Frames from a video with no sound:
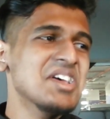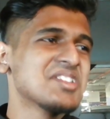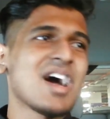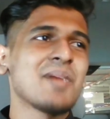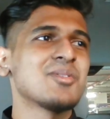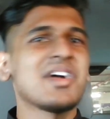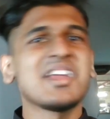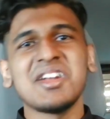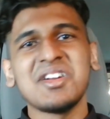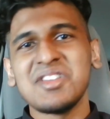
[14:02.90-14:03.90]
stop it right
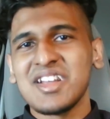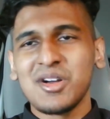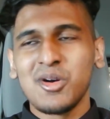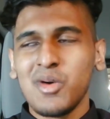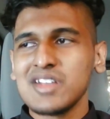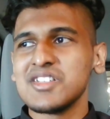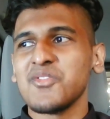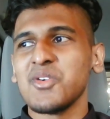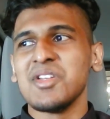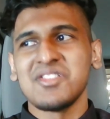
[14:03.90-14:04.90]
here. You can go watch it
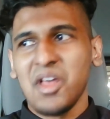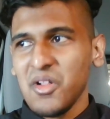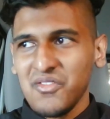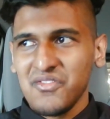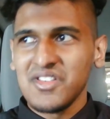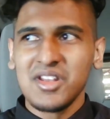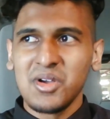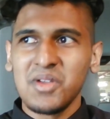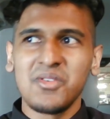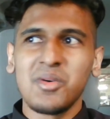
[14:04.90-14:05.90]
for yourself, you know,
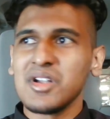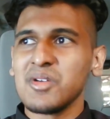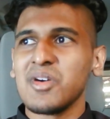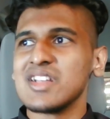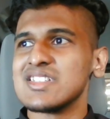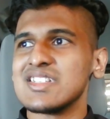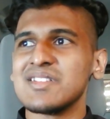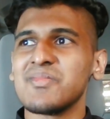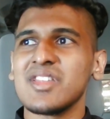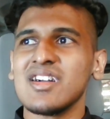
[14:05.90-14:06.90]
if you want to watch it.
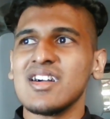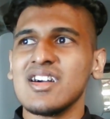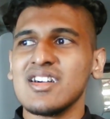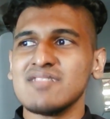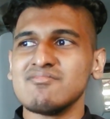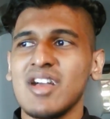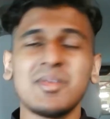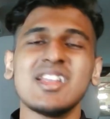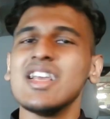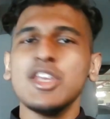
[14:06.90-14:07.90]
I
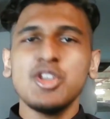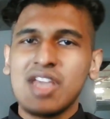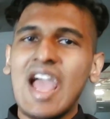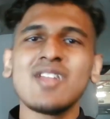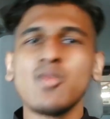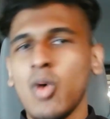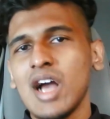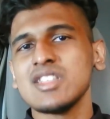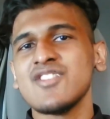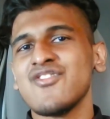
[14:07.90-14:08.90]
mean, you can
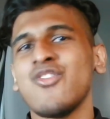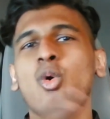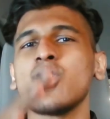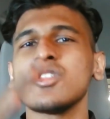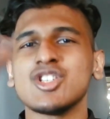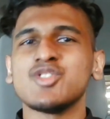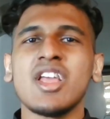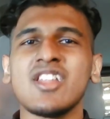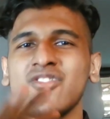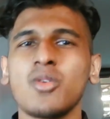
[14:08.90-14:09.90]
watch it for the
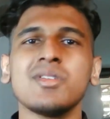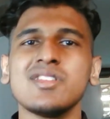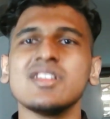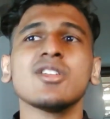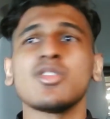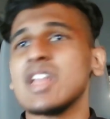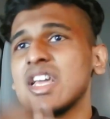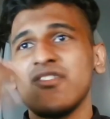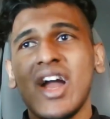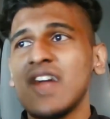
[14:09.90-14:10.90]
Transformers scene alone. Like,
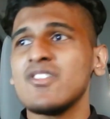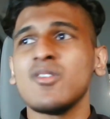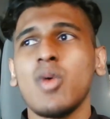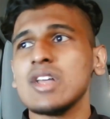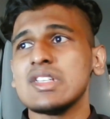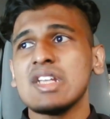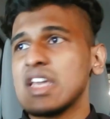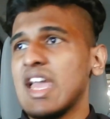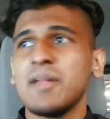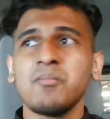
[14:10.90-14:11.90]
if I ever watch it
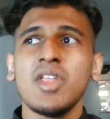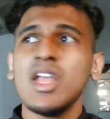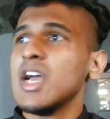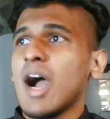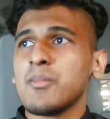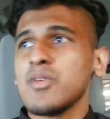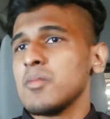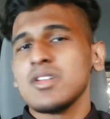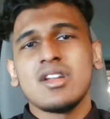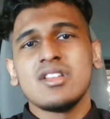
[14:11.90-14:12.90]
again, I'm
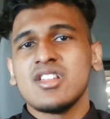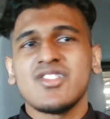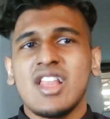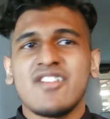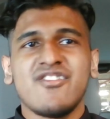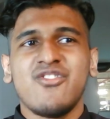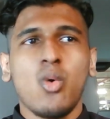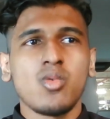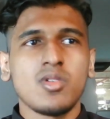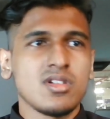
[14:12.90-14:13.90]
probably gonna just, like,
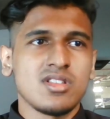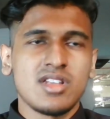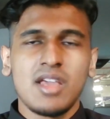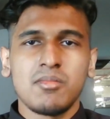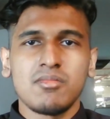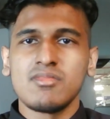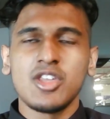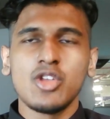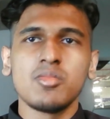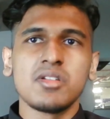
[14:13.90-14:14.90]
forward the damn
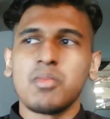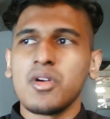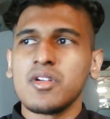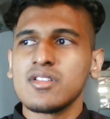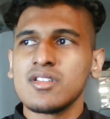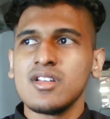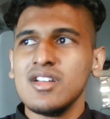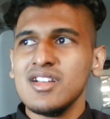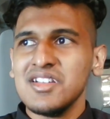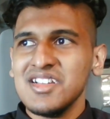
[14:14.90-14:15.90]
human parts.
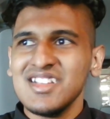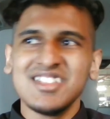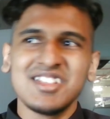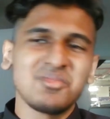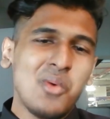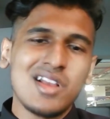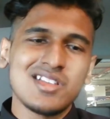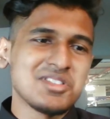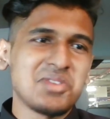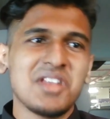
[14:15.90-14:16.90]
Just watch
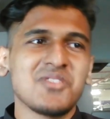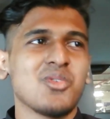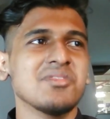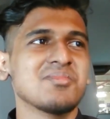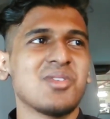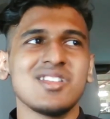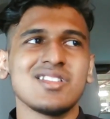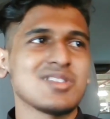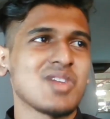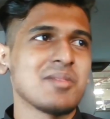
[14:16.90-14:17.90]
the Transformers parts.
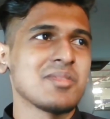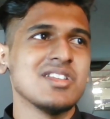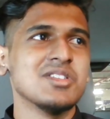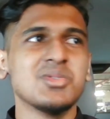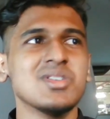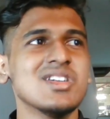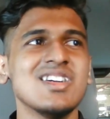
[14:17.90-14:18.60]
That's what I'm gonna do.